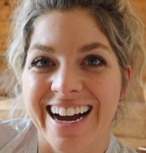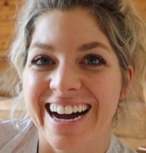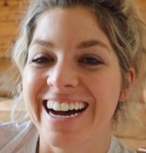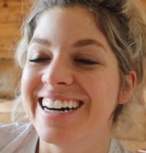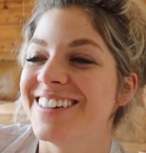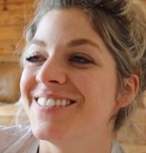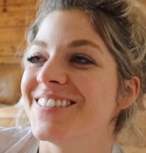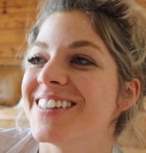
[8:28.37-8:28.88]

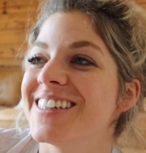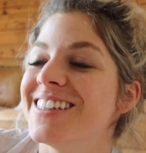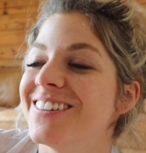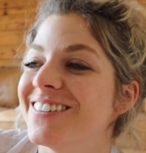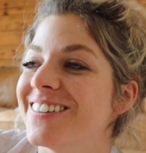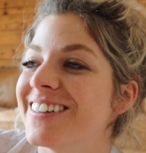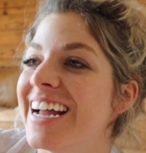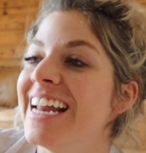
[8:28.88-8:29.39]
Um,
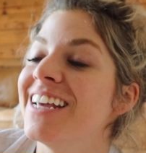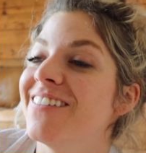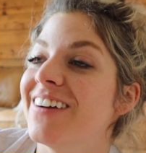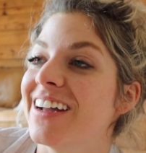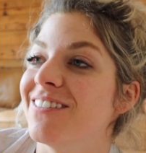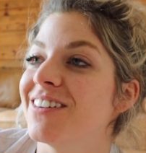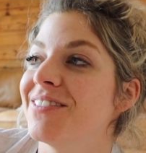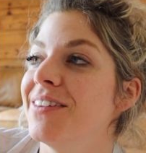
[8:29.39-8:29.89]
so
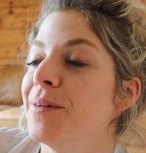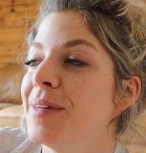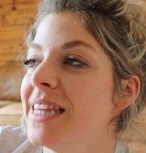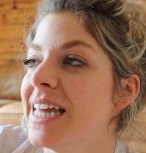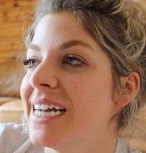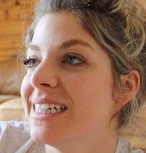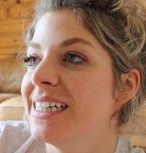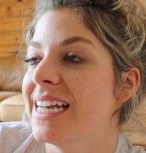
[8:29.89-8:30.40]
anyway, we're
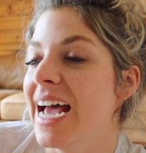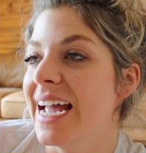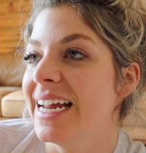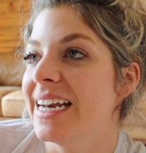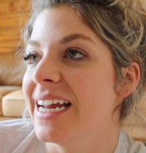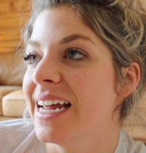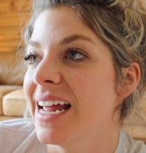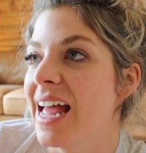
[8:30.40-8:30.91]
filming that
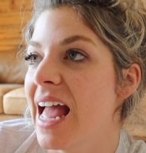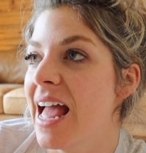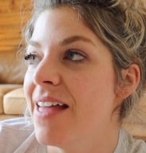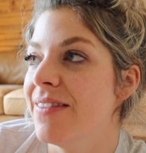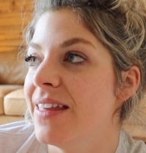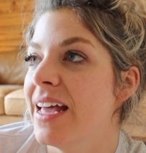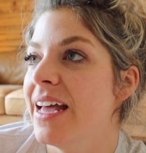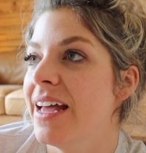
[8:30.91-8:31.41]
tonight,
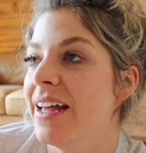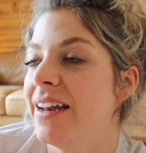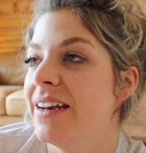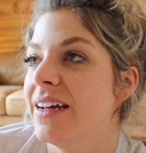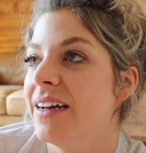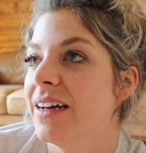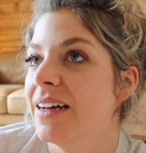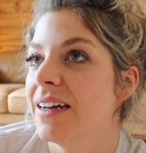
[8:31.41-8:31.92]
and
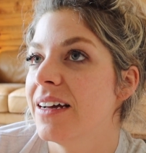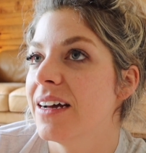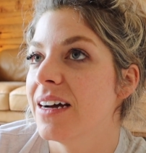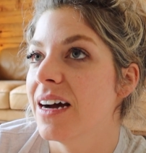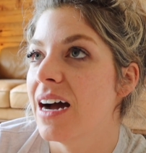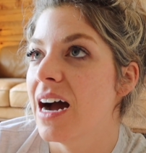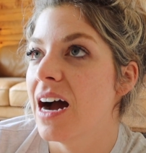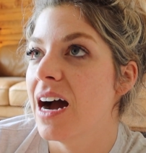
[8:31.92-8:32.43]
then
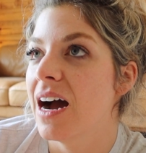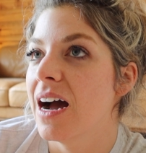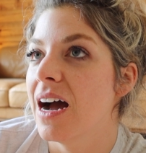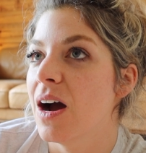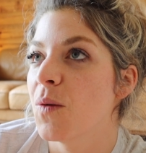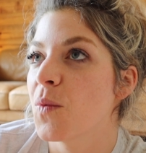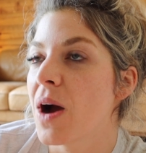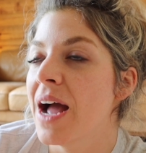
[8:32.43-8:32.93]

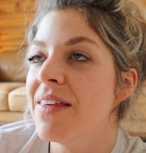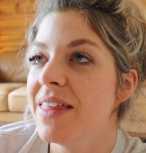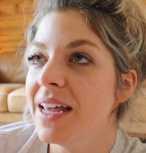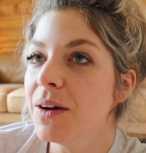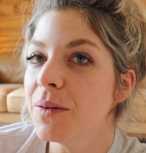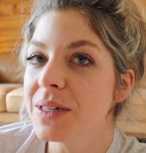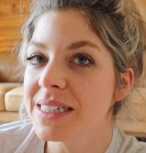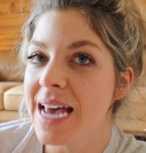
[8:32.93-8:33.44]
I
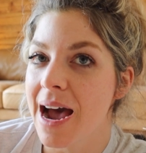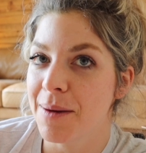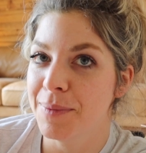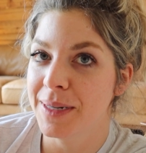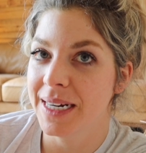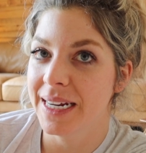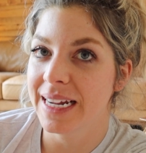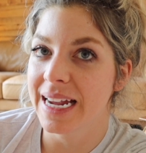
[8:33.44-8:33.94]
think what's
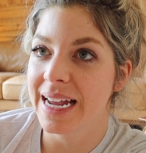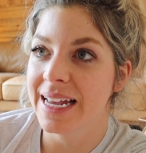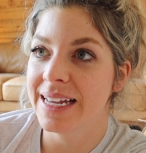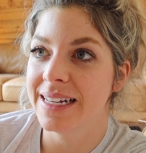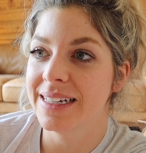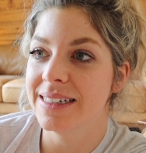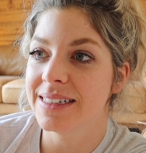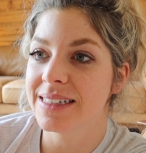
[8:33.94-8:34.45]
happening
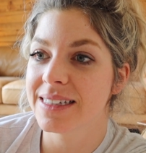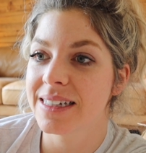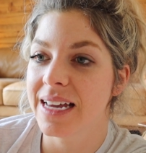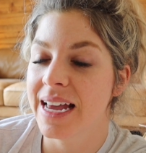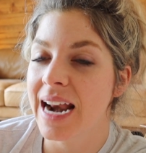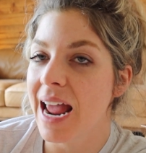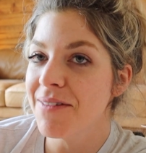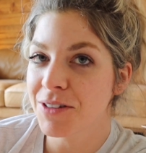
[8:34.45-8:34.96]
is,
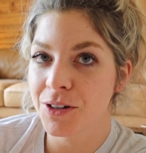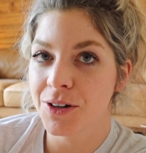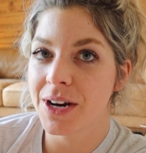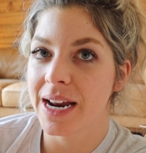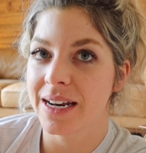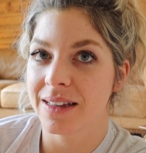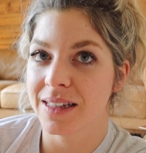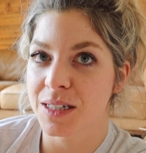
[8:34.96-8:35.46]
and I've
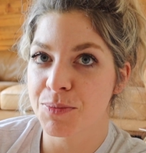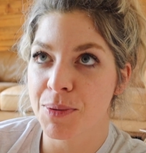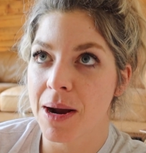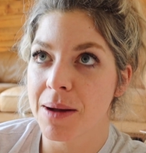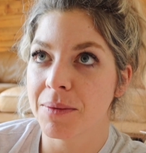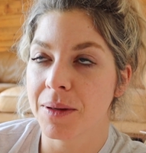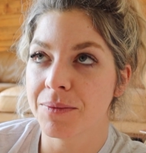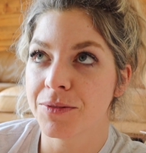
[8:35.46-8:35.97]
created this
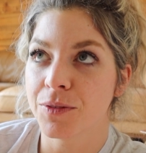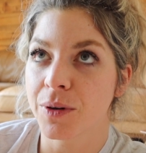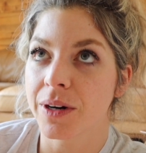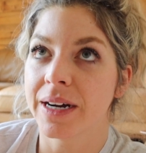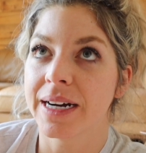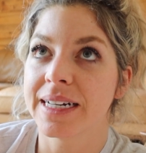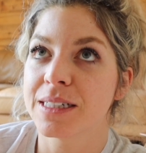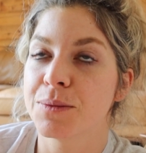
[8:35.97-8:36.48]
problem
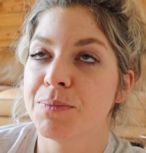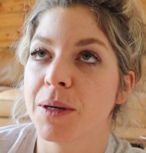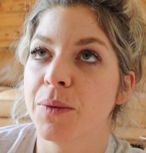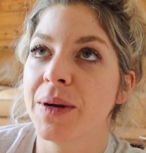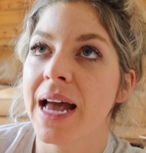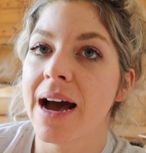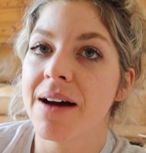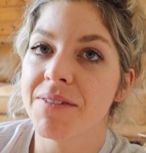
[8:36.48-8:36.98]
for us, but
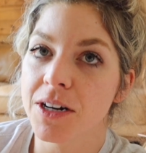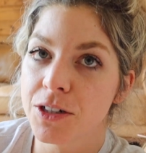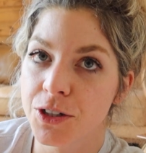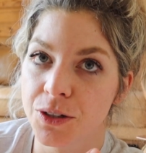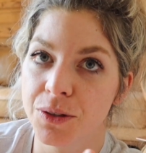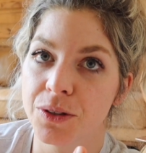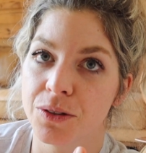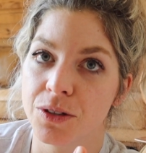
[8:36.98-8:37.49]
we have our
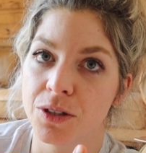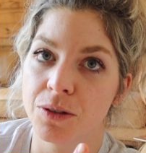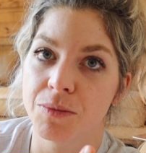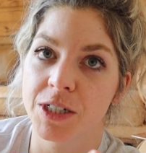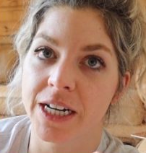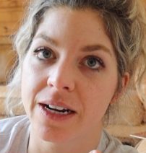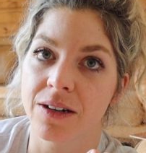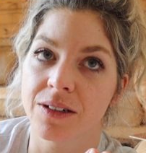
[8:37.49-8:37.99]
two
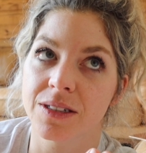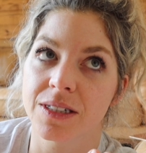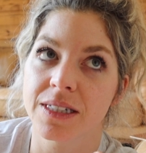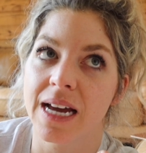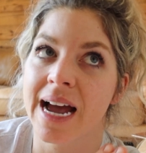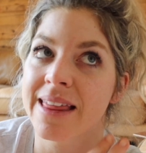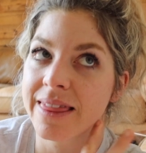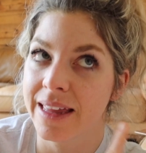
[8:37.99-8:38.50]
YouTube channels.
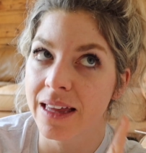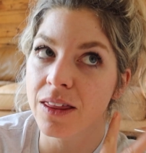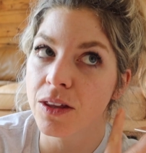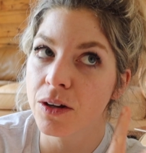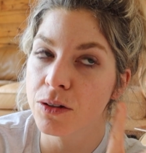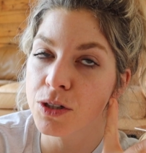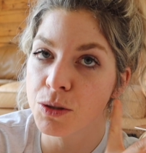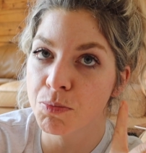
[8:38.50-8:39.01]
I think
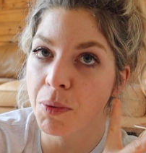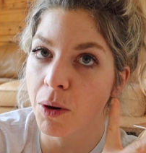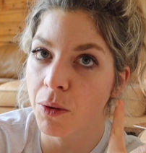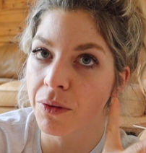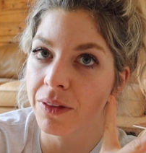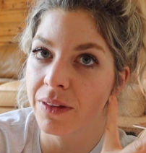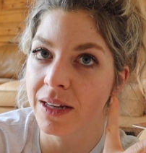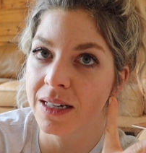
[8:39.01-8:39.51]
those
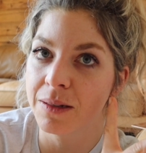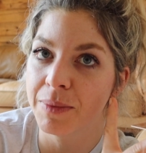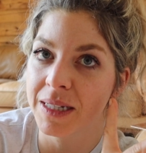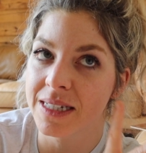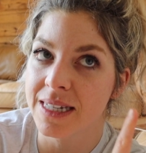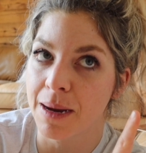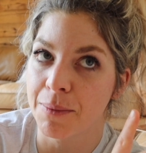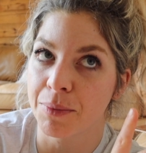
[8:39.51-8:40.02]
both need to
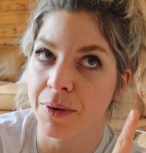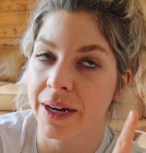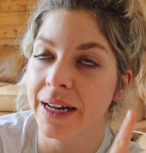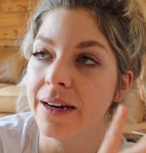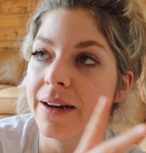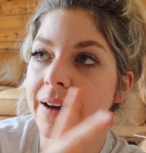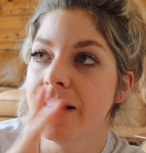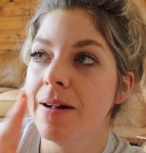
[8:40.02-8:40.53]
be separate.